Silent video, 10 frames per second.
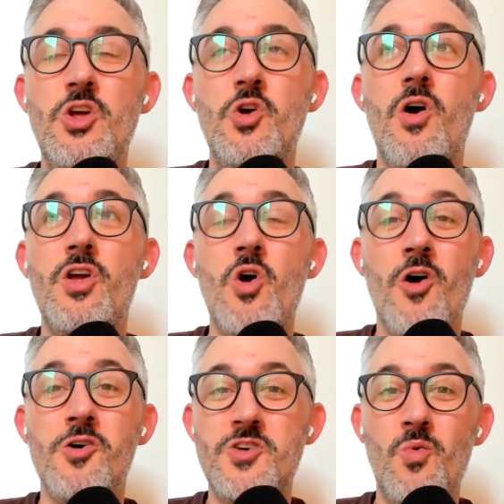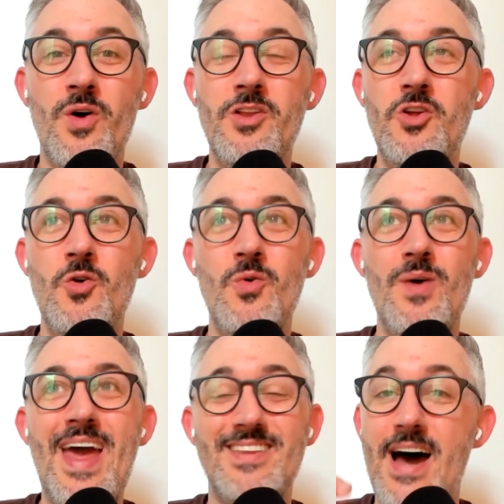You also want to
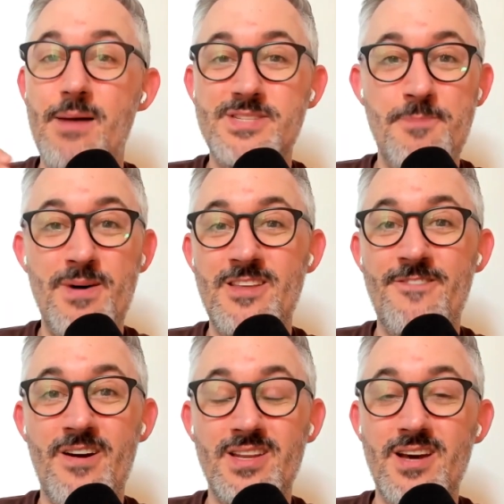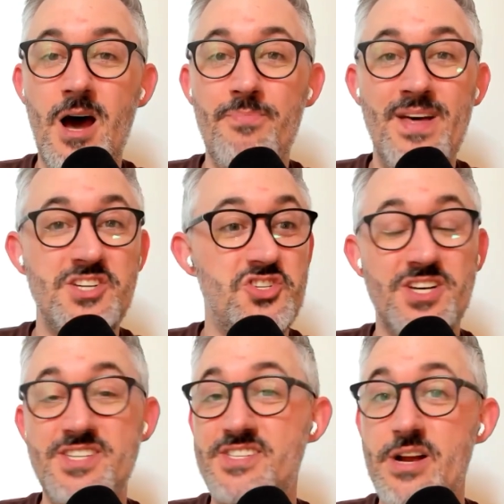do a timestamp at the very top that's
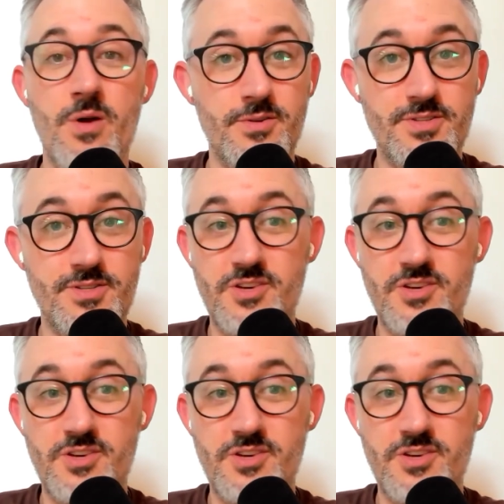just zeros.